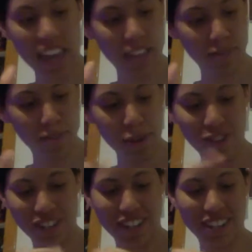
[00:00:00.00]

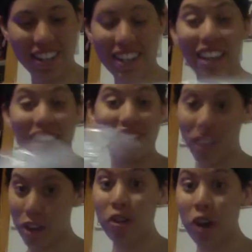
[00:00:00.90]
Explosion. So
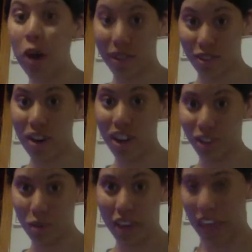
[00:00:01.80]
you know it's Grail's
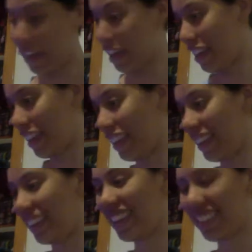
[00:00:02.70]
wig.
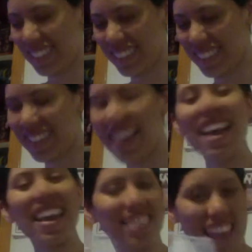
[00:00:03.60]

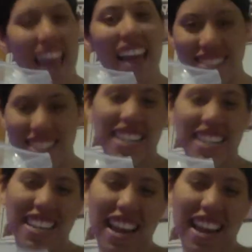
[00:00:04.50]
Because it has Shinigami.